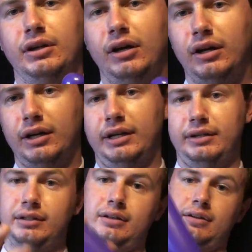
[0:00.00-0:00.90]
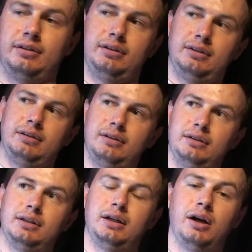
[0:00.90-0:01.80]
Alright.
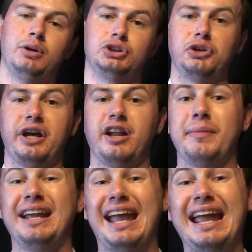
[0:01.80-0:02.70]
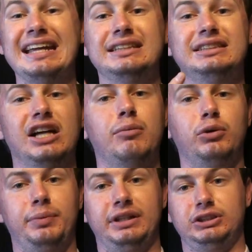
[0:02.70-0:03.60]
I want to show you how to make a
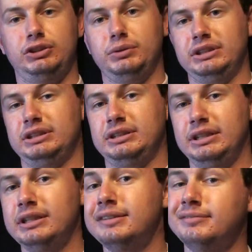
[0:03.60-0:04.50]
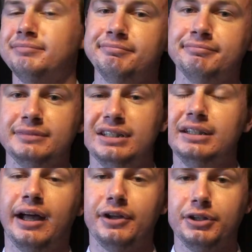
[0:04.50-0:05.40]
double pinch twist.
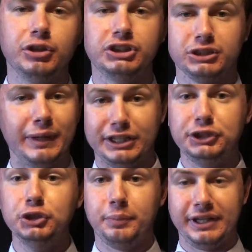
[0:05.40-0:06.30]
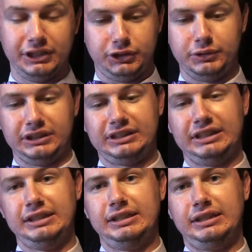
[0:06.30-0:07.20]
Now, you could just make two pinch
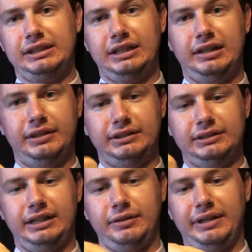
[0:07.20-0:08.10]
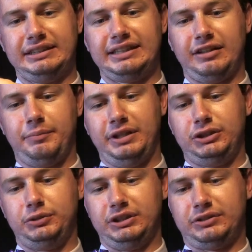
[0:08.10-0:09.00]
twists. I mean, I can make a second pinch
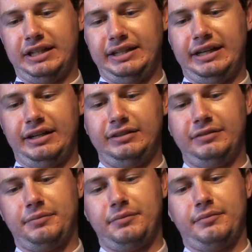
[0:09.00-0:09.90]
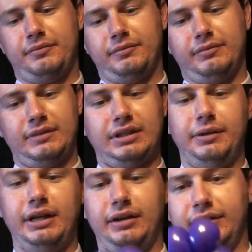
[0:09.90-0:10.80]
twist right there. There
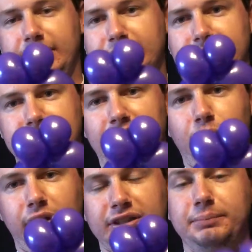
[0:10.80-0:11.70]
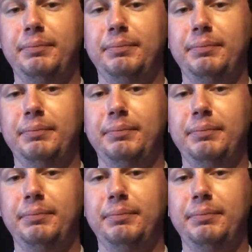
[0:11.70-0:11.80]
we go. That, that works.